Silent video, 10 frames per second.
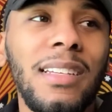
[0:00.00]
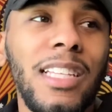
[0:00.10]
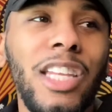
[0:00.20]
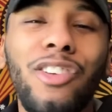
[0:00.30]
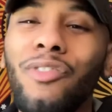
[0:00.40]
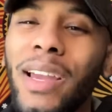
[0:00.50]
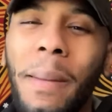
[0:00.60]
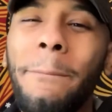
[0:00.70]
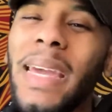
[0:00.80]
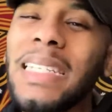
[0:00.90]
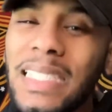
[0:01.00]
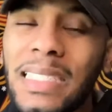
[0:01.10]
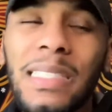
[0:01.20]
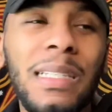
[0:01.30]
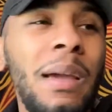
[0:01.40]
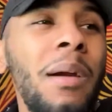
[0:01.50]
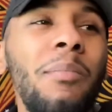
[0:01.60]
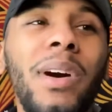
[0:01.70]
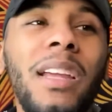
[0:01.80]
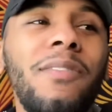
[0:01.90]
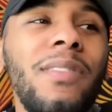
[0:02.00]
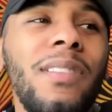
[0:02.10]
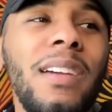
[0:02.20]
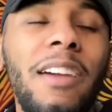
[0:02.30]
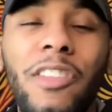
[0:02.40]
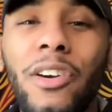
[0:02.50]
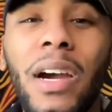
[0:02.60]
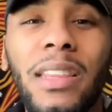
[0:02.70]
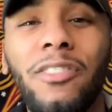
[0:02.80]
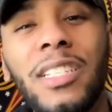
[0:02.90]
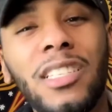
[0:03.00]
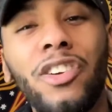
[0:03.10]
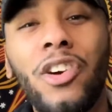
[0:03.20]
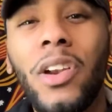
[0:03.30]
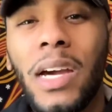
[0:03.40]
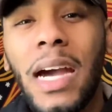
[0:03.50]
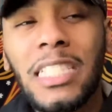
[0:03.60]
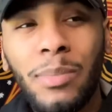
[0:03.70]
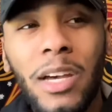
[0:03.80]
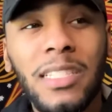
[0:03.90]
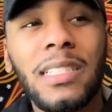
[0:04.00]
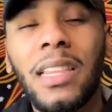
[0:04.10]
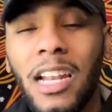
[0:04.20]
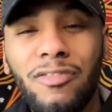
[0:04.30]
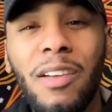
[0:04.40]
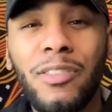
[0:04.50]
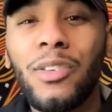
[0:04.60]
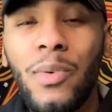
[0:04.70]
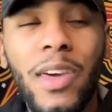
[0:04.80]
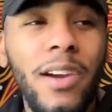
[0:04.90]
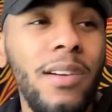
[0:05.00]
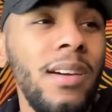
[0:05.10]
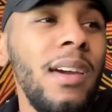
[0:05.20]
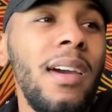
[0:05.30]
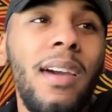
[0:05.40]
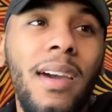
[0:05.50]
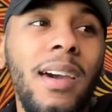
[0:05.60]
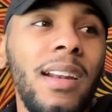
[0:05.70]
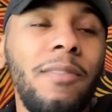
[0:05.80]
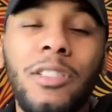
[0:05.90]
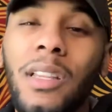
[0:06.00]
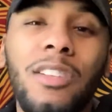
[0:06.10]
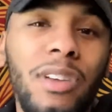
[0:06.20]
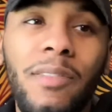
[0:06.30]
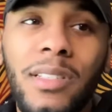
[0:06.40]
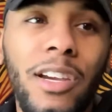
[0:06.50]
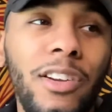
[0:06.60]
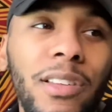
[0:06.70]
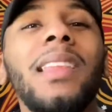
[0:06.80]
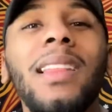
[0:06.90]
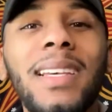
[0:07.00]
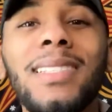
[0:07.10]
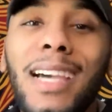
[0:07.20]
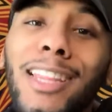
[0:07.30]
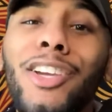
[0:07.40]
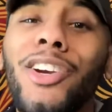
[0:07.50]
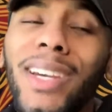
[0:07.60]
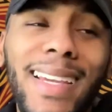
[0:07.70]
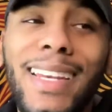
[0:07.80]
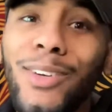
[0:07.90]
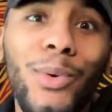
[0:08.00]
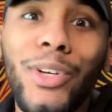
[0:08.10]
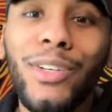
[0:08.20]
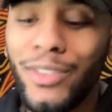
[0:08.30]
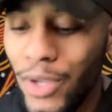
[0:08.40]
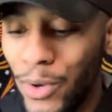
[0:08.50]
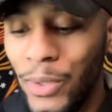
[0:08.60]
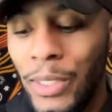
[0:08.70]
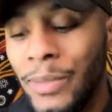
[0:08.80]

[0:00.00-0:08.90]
they're recommended, but if the reason they're called a hot spot is because a lot of drivers go there. And if there's a lot of drivers there, the less likely you're gonna get an order. So